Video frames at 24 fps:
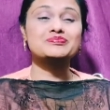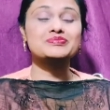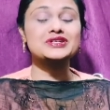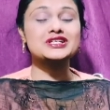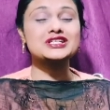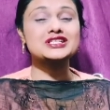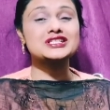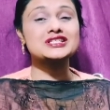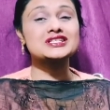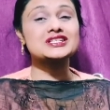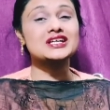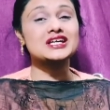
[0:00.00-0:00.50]

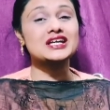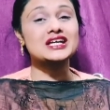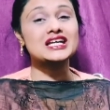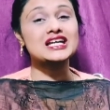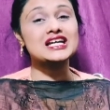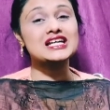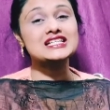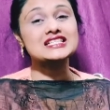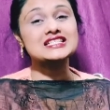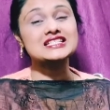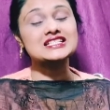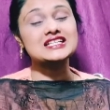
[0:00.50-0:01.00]
PT,
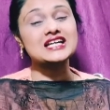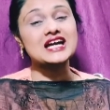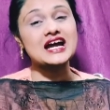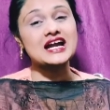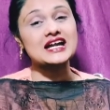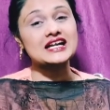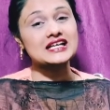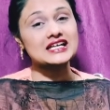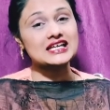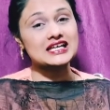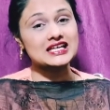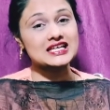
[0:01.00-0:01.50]
ALT
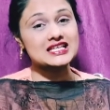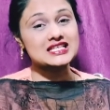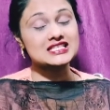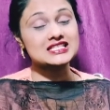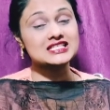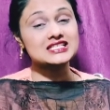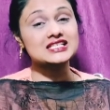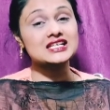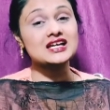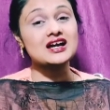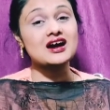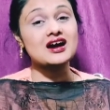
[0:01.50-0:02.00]
and AST